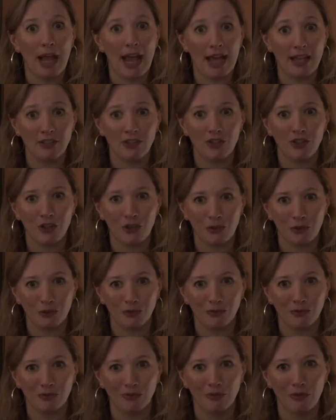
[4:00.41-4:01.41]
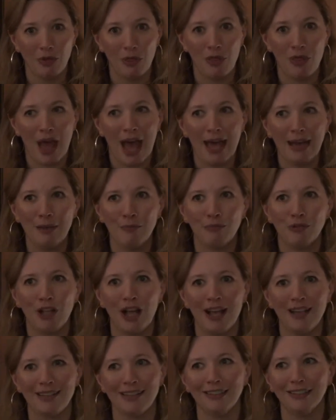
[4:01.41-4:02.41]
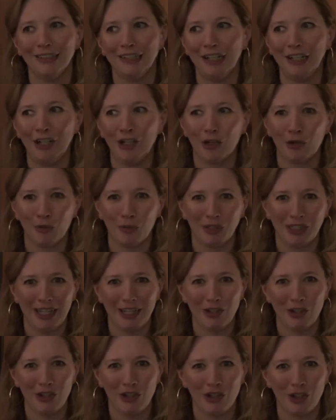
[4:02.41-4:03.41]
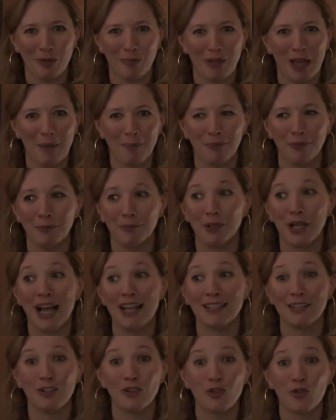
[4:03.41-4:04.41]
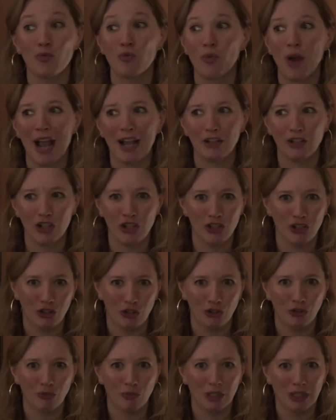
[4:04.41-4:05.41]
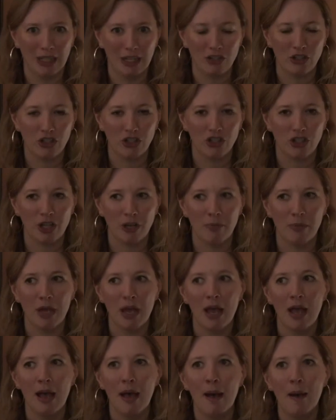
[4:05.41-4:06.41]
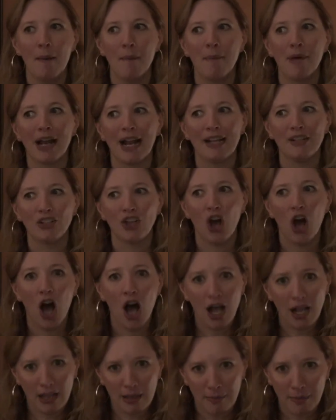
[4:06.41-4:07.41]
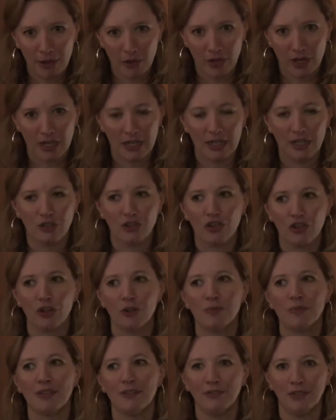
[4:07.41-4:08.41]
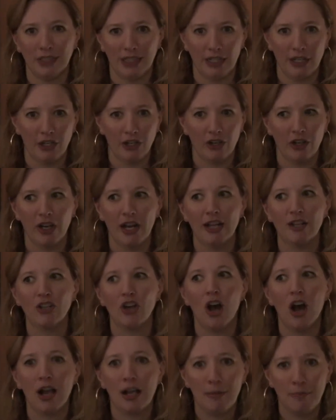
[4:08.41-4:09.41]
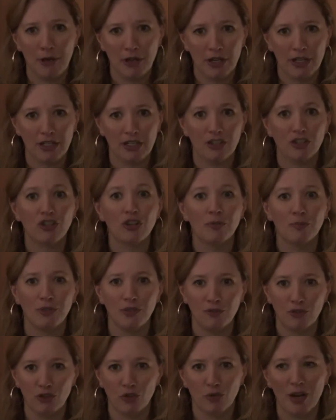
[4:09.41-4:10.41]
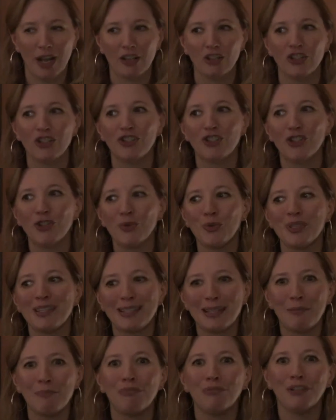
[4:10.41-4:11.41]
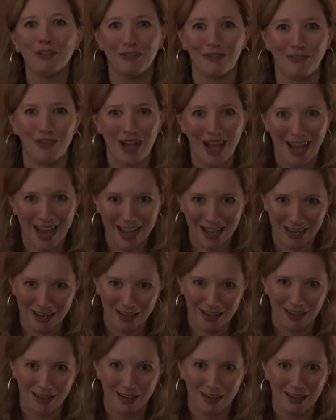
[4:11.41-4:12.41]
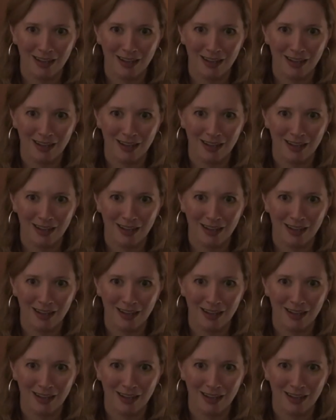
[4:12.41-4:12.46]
past you. That implies a linear relationship. That implies a directional relationship. But I talk about it in terms of linear, and I talk about it in terms of direction to simplify it.